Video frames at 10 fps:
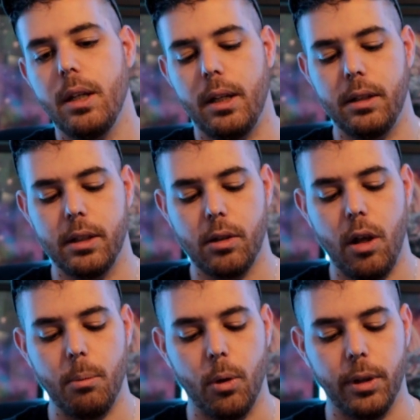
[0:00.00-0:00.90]
It's a
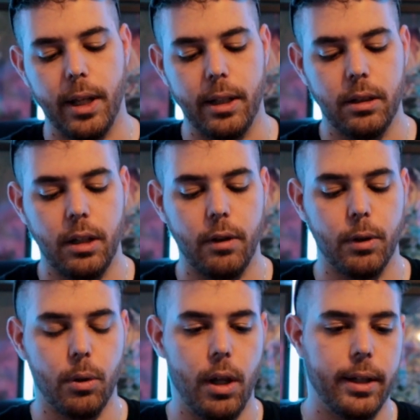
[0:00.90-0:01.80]
lot more than that. If
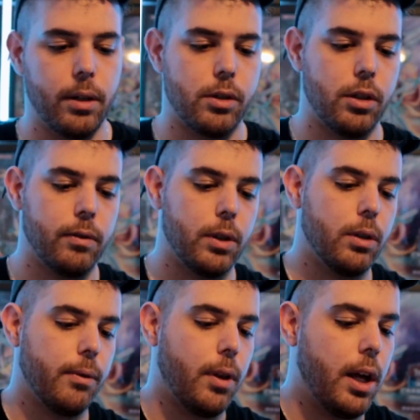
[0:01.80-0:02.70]
you're relying on shifter,
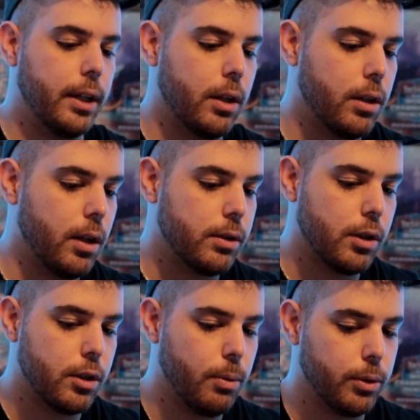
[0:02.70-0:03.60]
you're relying on an
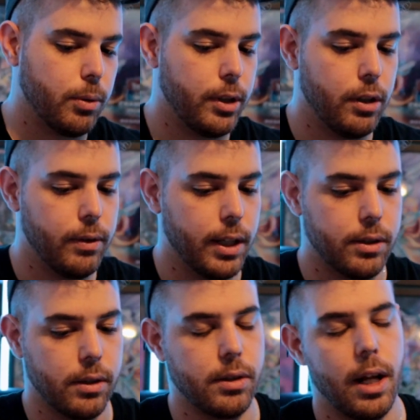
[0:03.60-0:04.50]
unsearchable 3 of, and
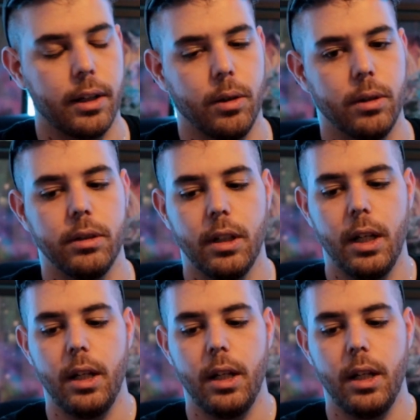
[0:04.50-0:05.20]
that's just not good.